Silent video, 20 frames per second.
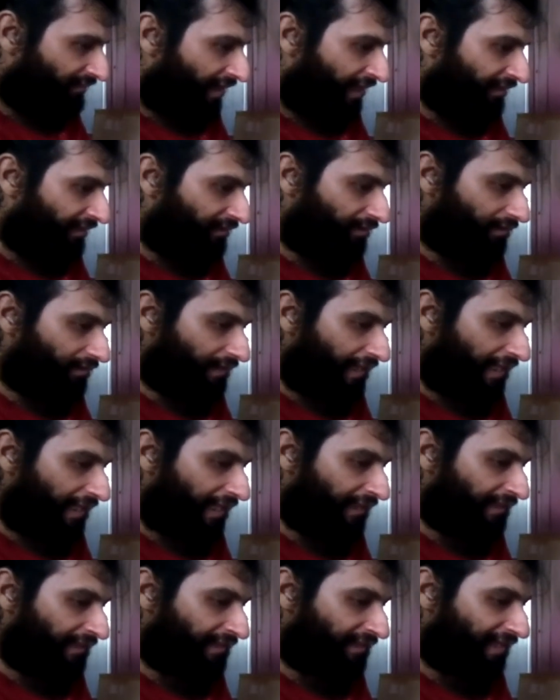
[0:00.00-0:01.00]
wire,
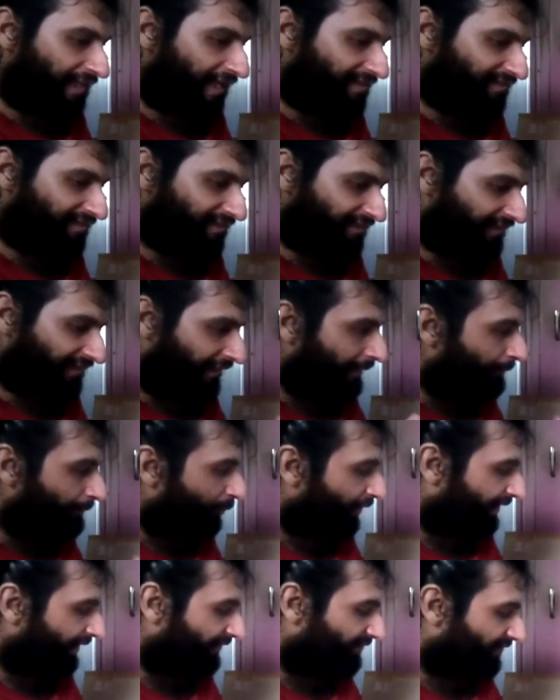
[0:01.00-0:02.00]
and it has a
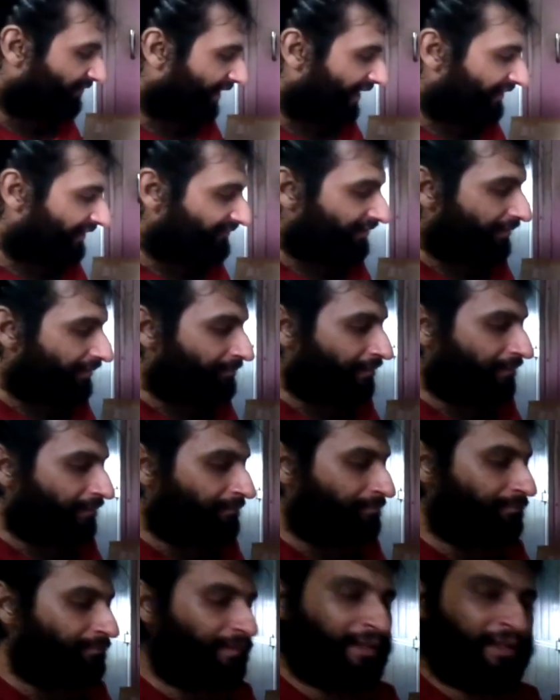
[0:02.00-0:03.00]

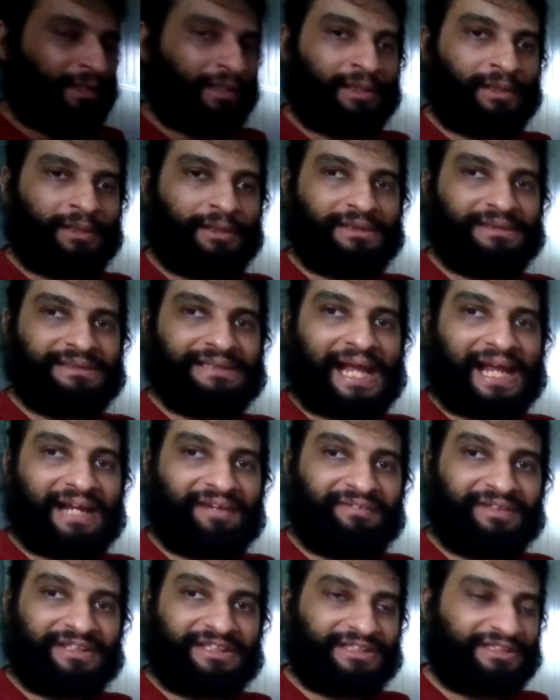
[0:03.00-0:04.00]
3.5mm
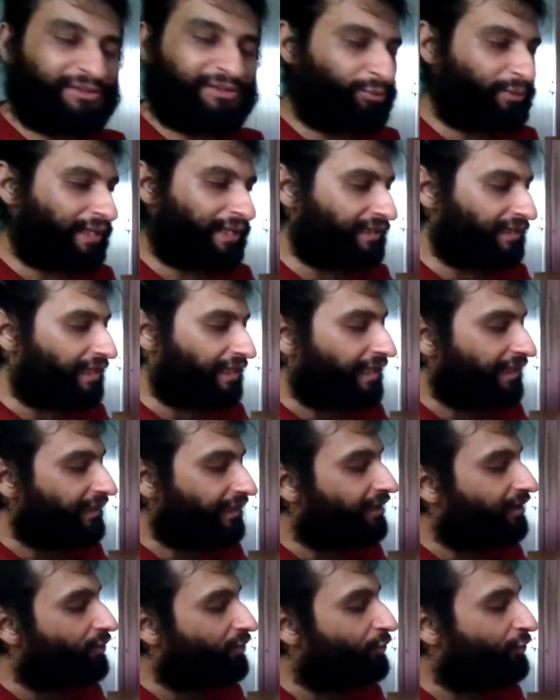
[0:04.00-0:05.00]
jack which you can
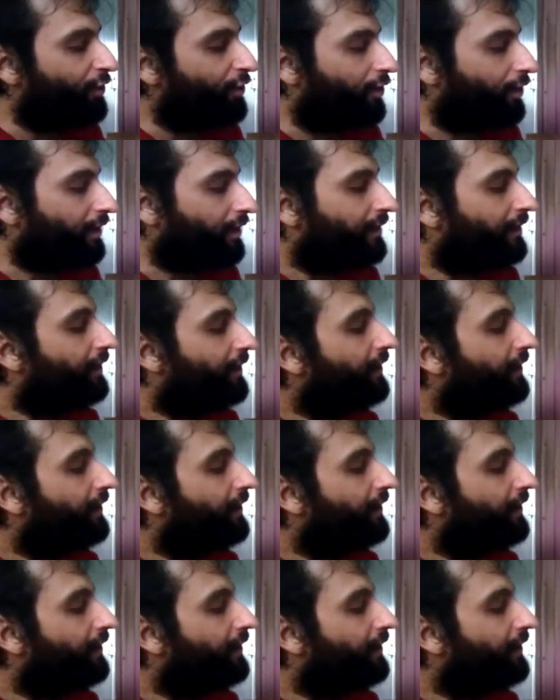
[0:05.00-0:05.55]
connect it to your